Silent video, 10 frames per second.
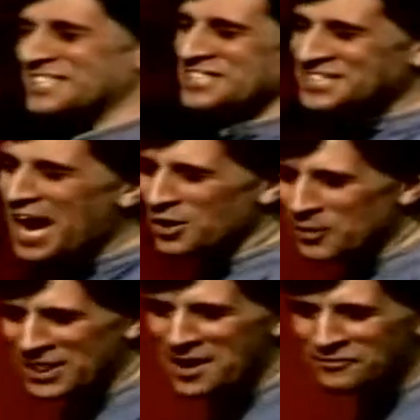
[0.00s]
stuck
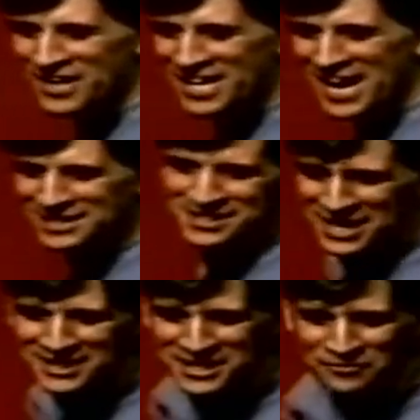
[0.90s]
with him for the next
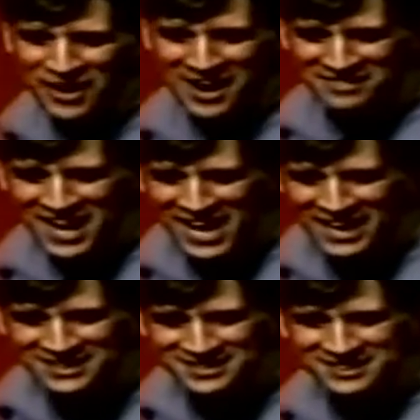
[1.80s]
35
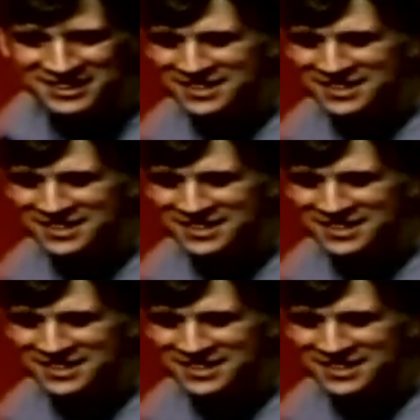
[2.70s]
years.